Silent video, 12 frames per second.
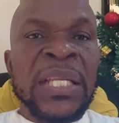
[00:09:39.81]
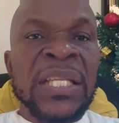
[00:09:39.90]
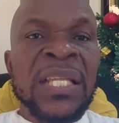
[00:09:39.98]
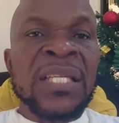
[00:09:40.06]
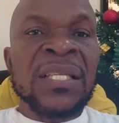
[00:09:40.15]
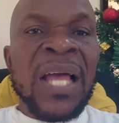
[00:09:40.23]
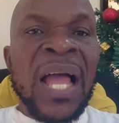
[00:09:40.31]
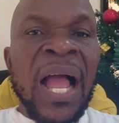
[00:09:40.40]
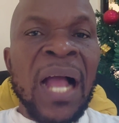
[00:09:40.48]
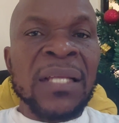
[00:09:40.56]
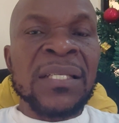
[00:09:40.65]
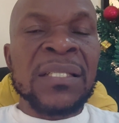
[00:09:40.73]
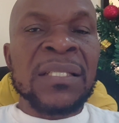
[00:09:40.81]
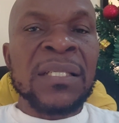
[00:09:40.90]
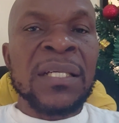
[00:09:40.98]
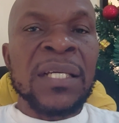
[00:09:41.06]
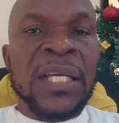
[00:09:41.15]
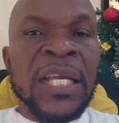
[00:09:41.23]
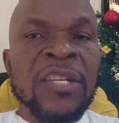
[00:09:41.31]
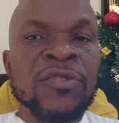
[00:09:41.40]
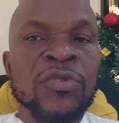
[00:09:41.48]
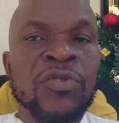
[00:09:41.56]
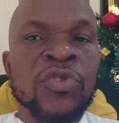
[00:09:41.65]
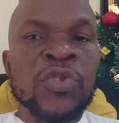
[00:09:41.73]
These acts
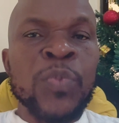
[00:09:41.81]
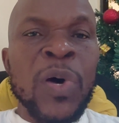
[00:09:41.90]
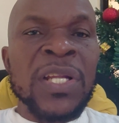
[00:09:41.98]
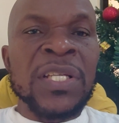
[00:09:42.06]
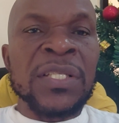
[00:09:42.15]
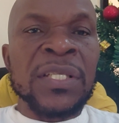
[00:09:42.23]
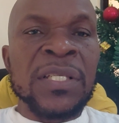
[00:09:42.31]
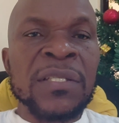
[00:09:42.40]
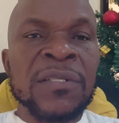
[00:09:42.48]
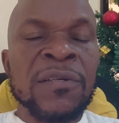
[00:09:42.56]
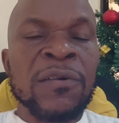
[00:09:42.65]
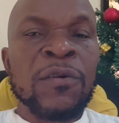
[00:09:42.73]
introduce policies